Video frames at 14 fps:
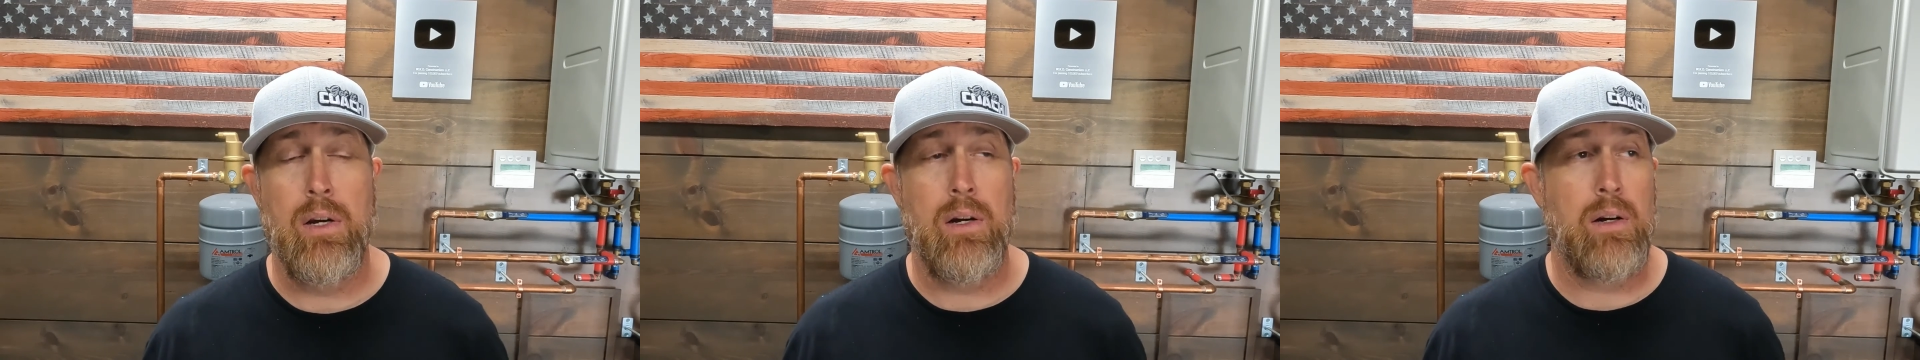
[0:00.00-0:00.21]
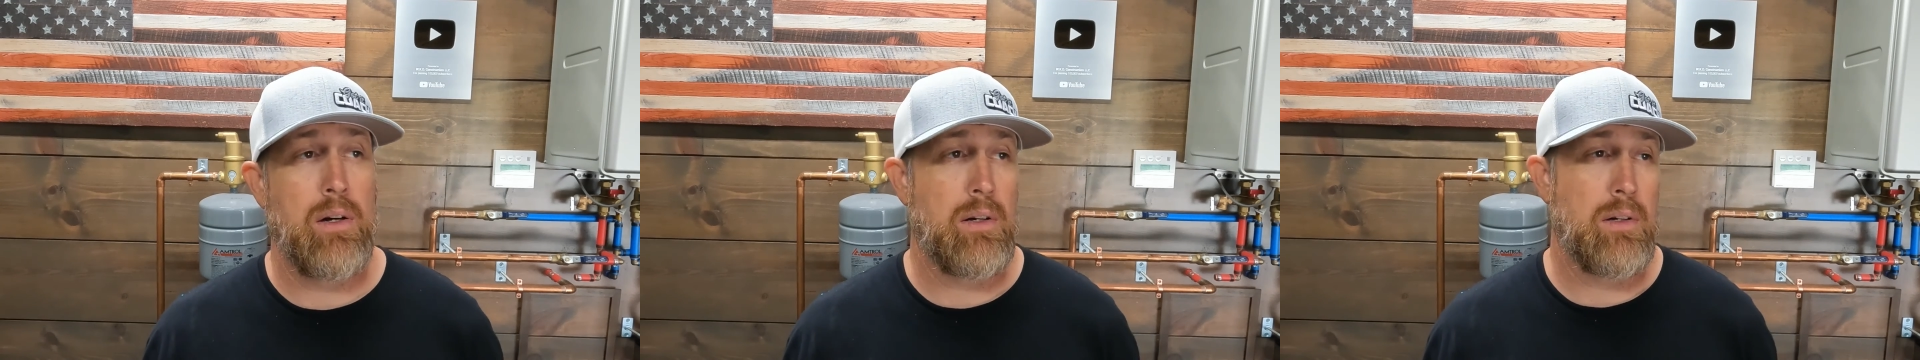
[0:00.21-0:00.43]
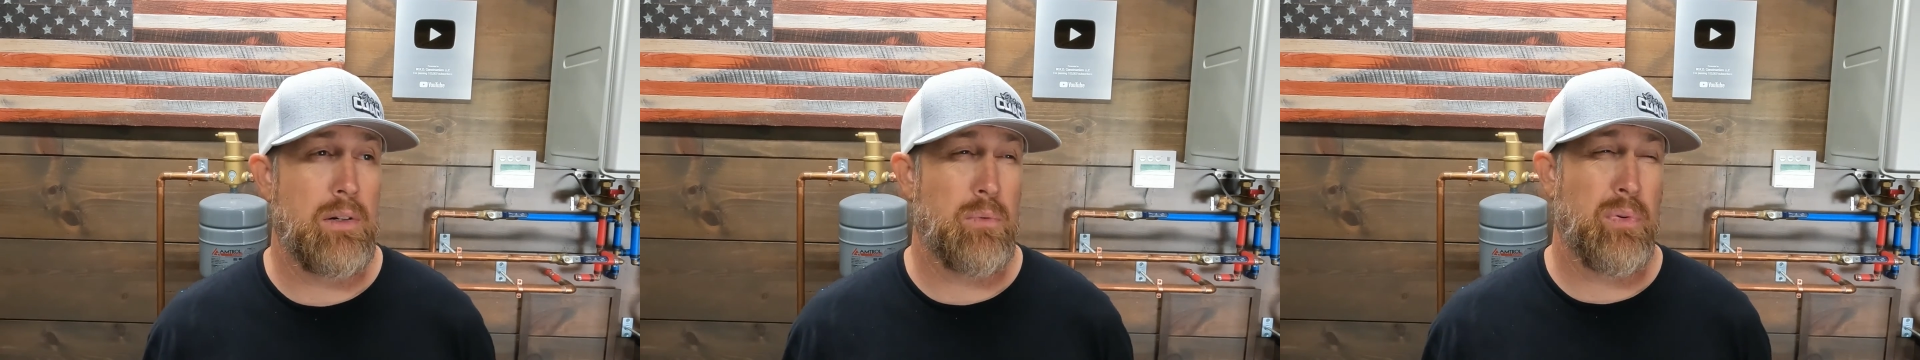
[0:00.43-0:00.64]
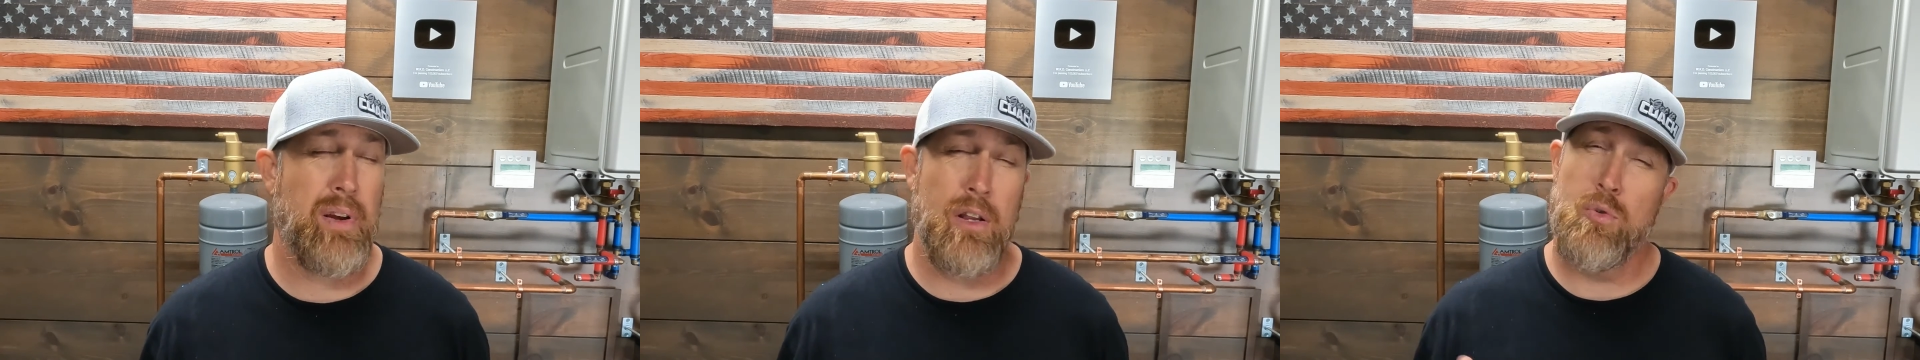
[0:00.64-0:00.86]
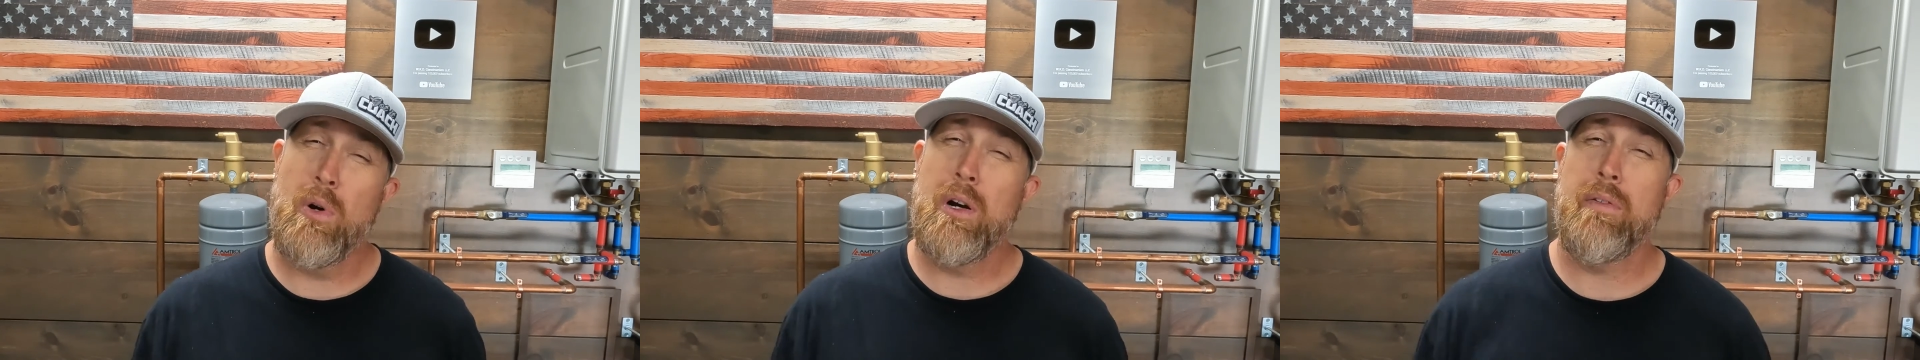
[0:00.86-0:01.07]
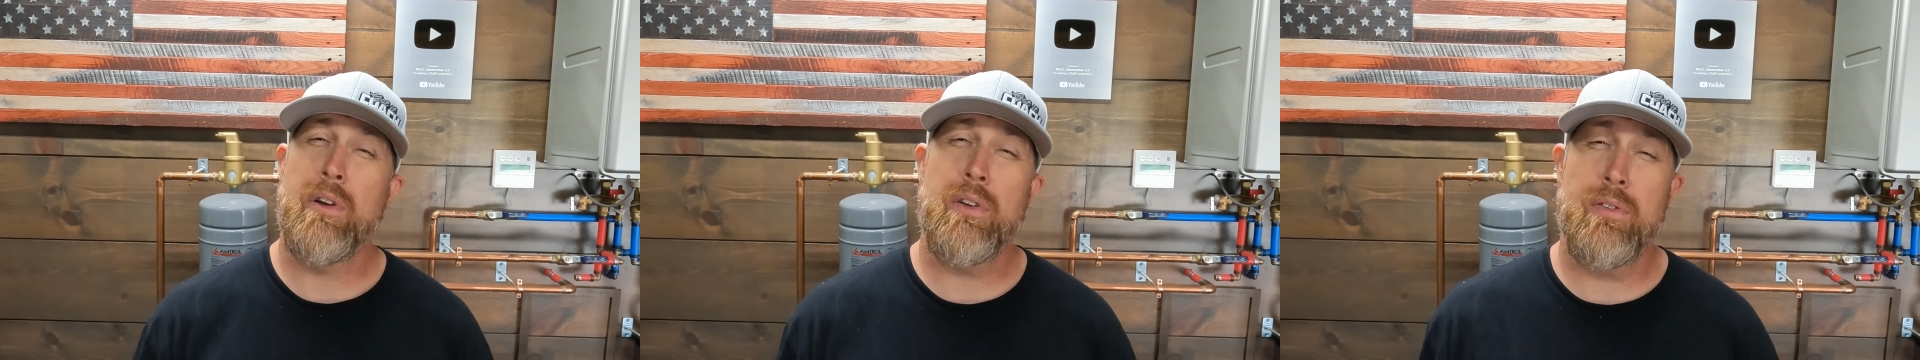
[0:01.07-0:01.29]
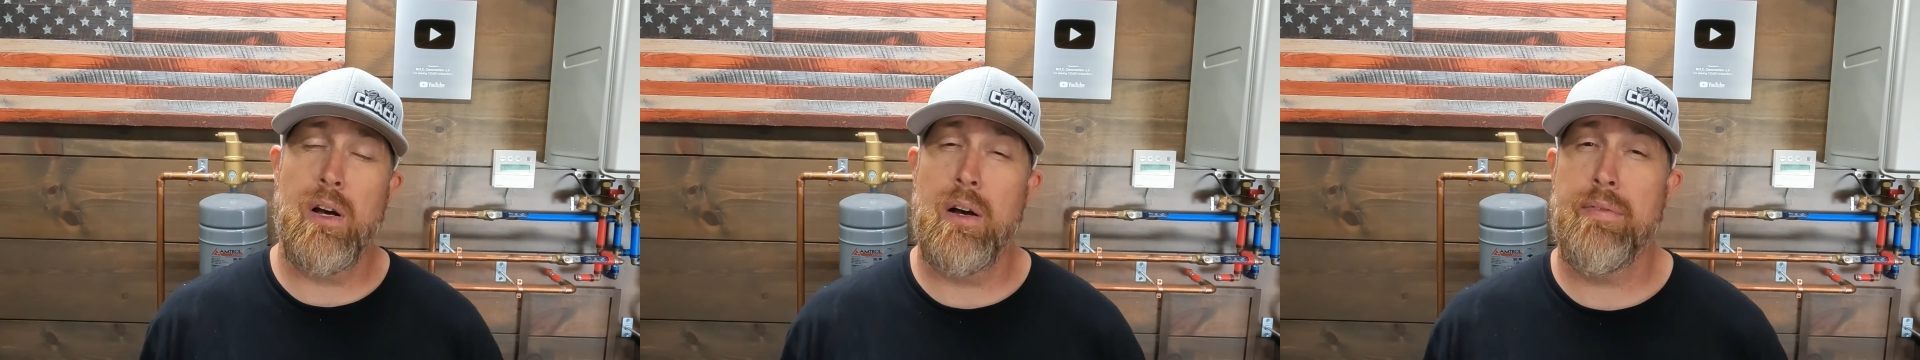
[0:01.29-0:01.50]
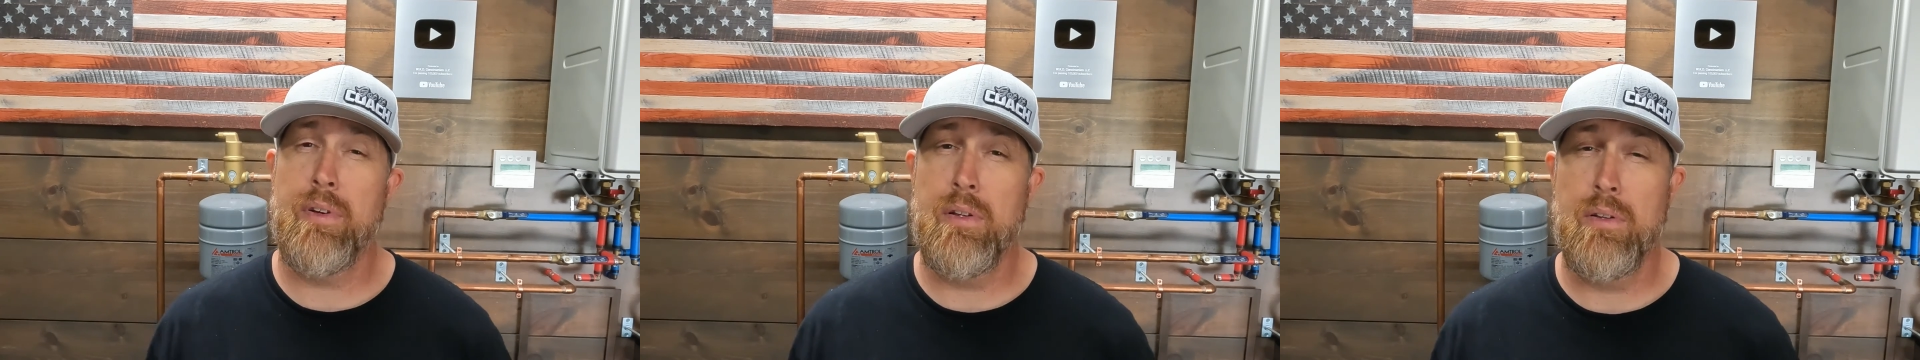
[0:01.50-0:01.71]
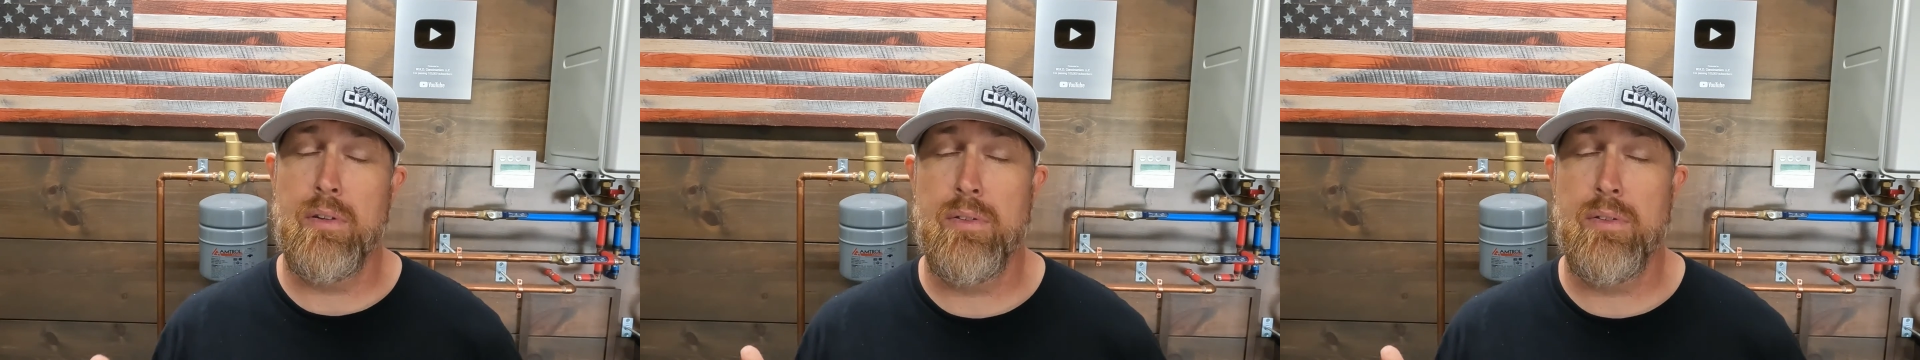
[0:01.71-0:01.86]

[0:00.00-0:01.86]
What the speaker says: We've got 12-inch soffit,